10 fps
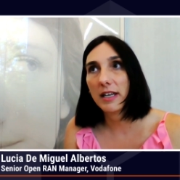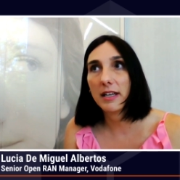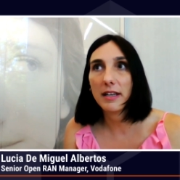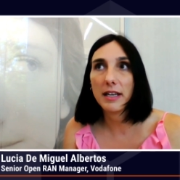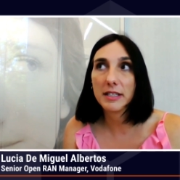uh,
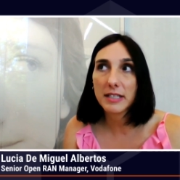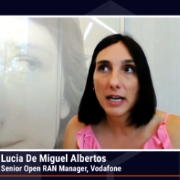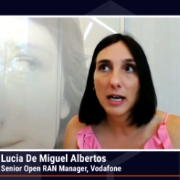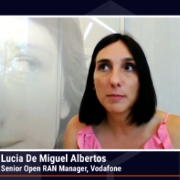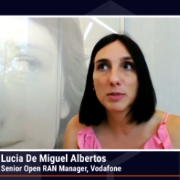eh,
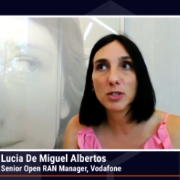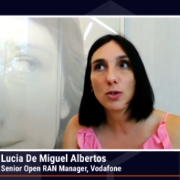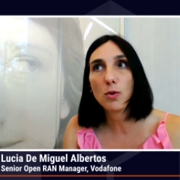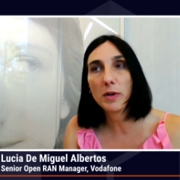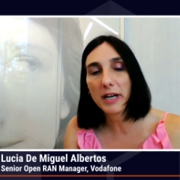apps
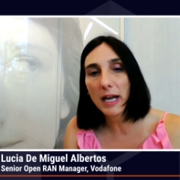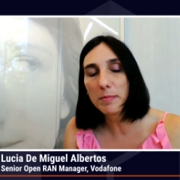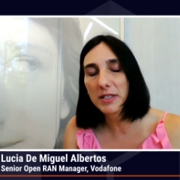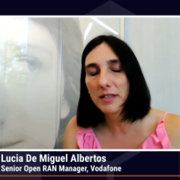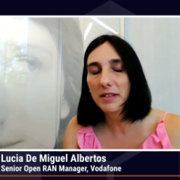web
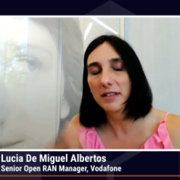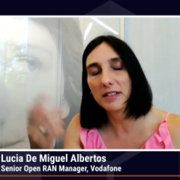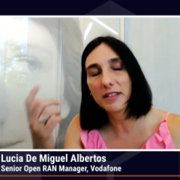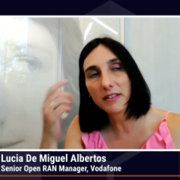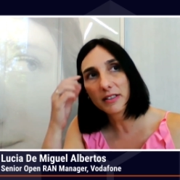apps
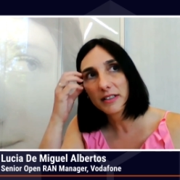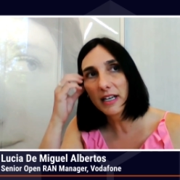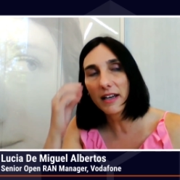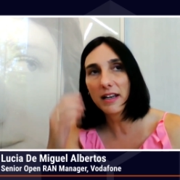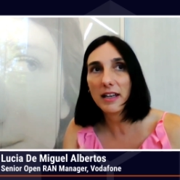uh, that
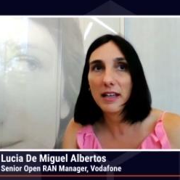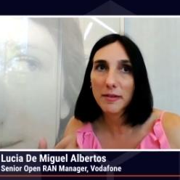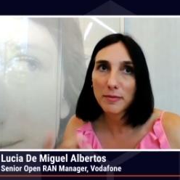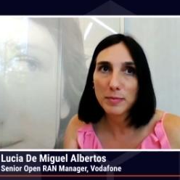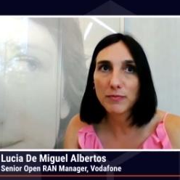
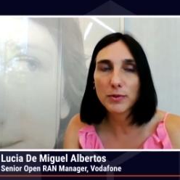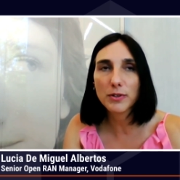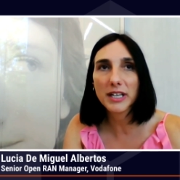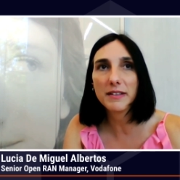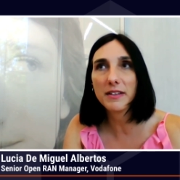uh,
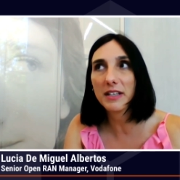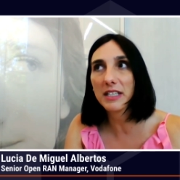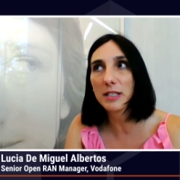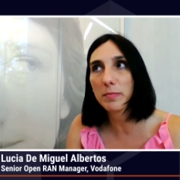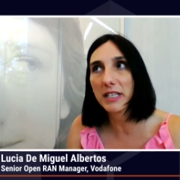before I didn't
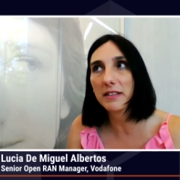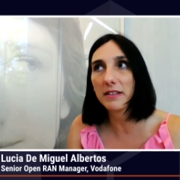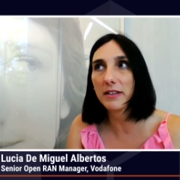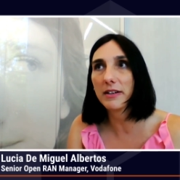explain.